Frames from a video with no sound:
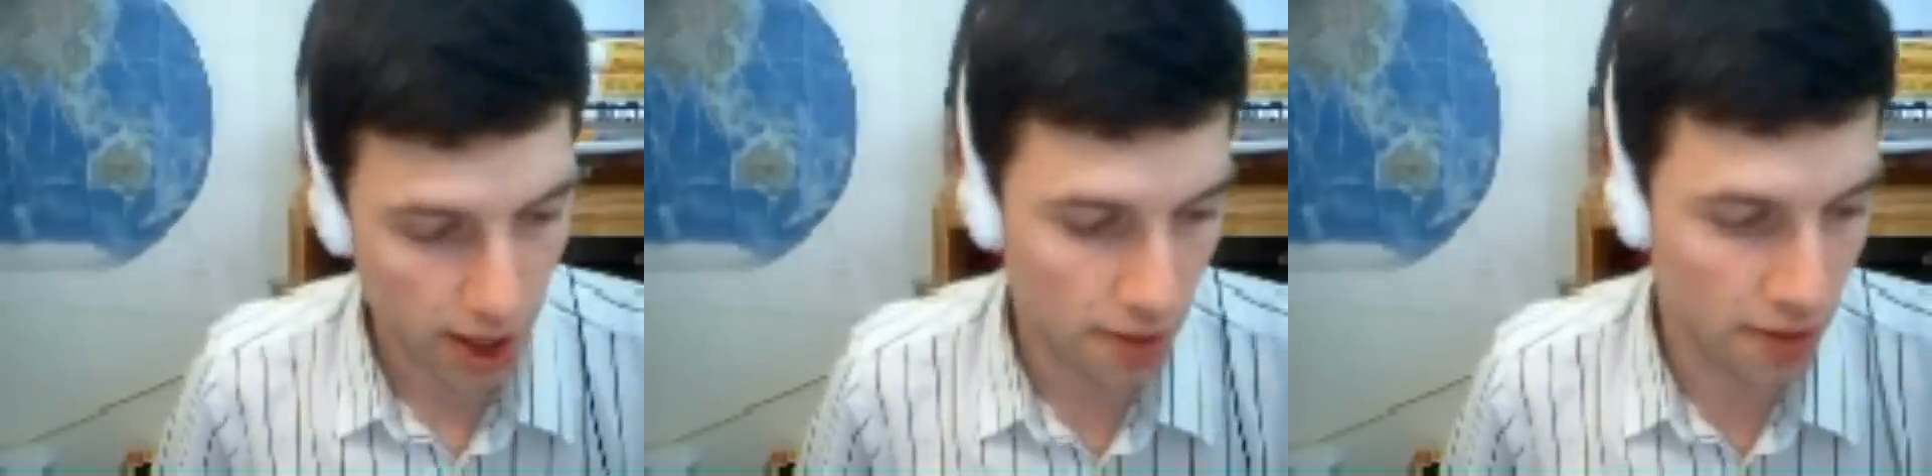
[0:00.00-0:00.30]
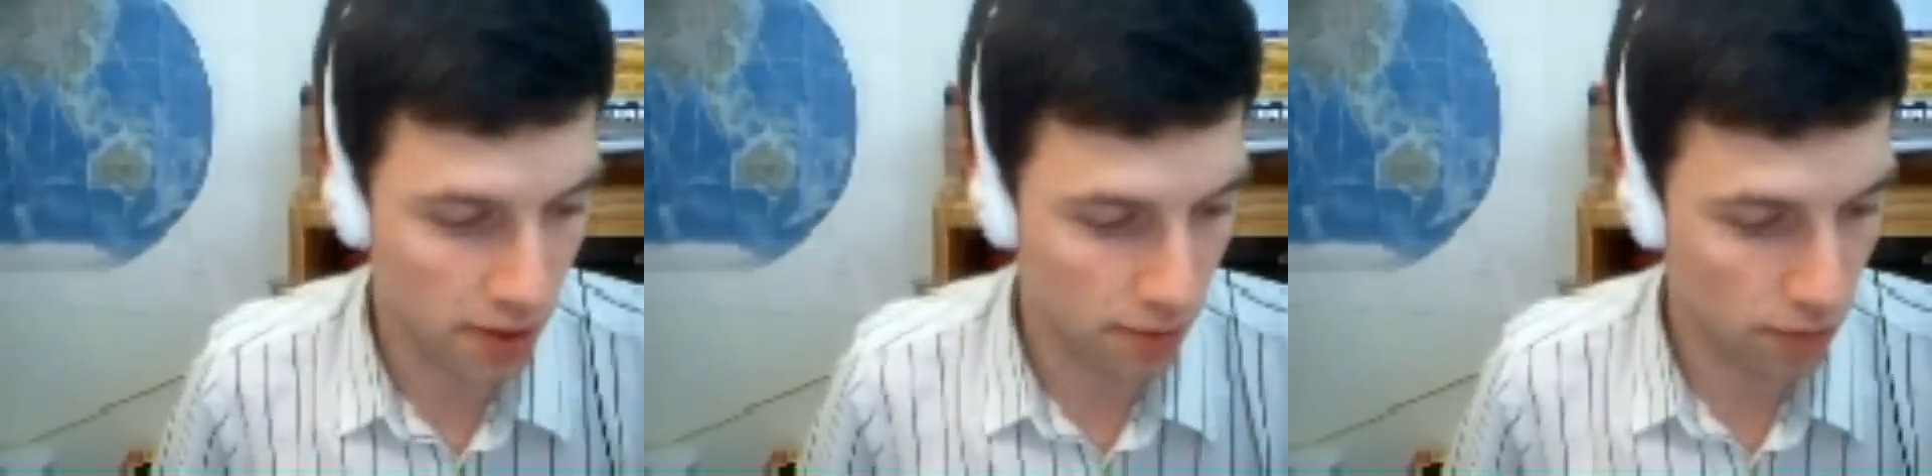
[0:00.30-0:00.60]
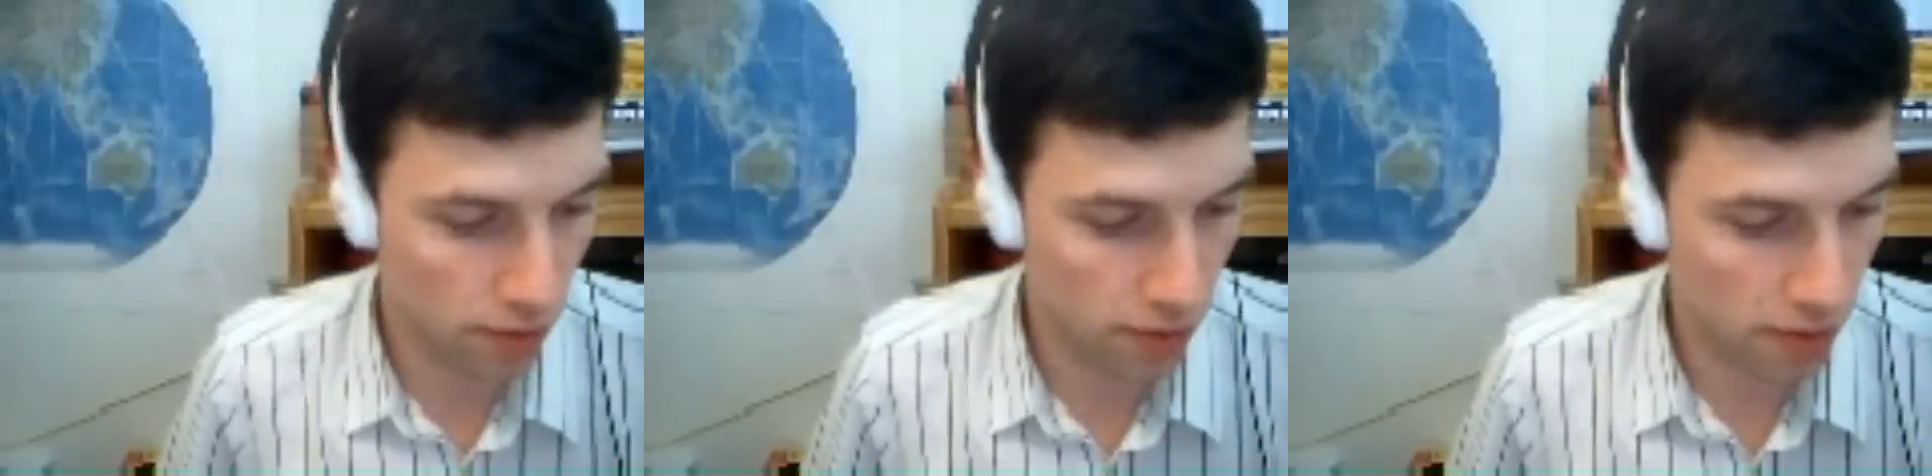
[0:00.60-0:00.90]
And then
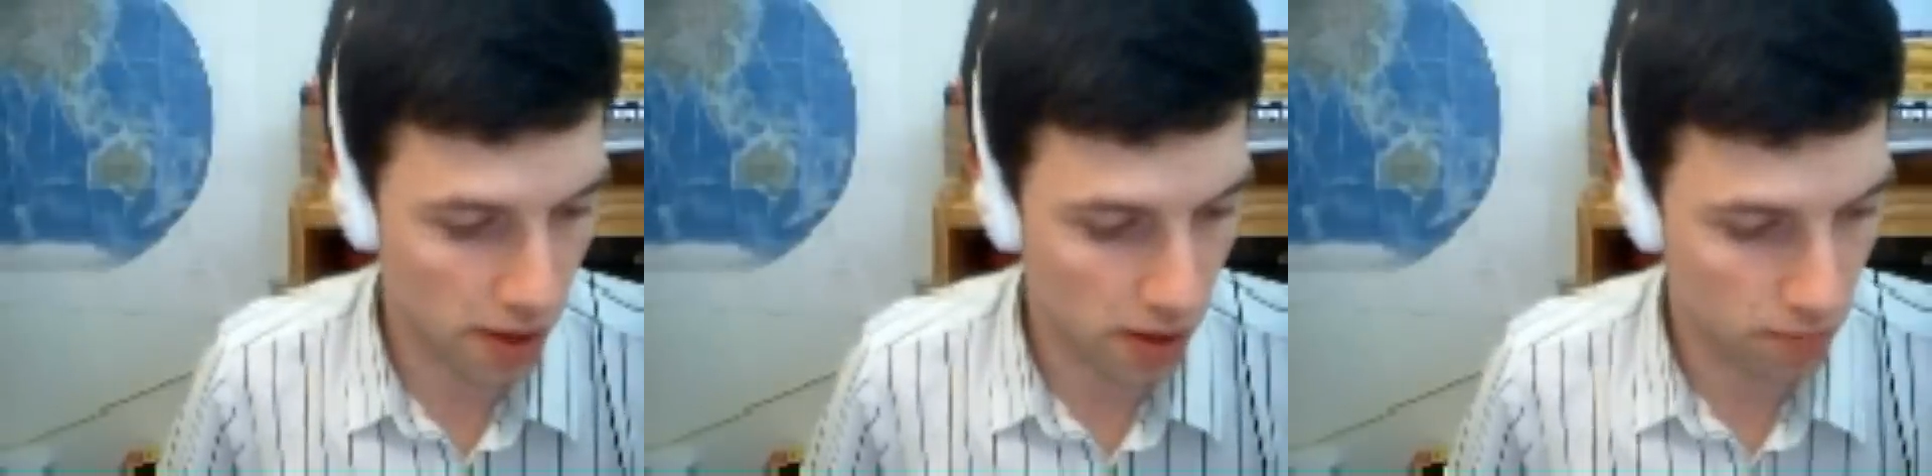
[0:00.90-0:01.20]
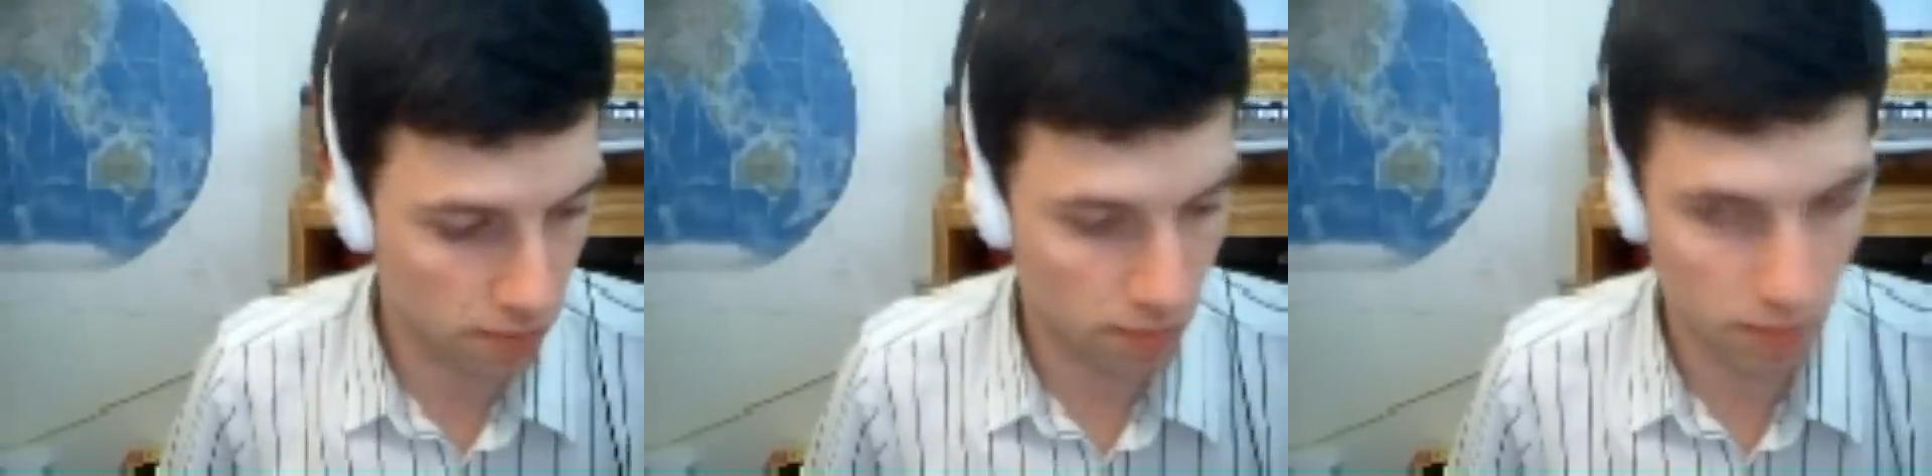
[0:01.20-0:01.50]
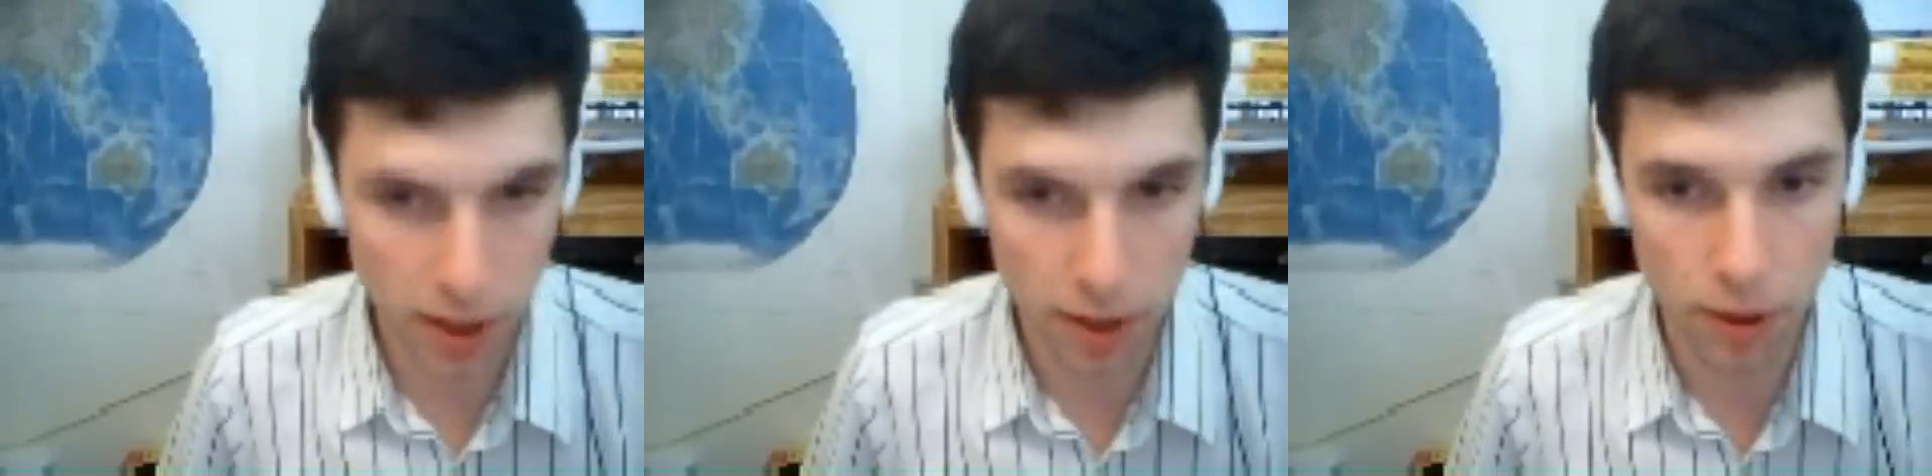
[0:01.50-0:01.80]
they get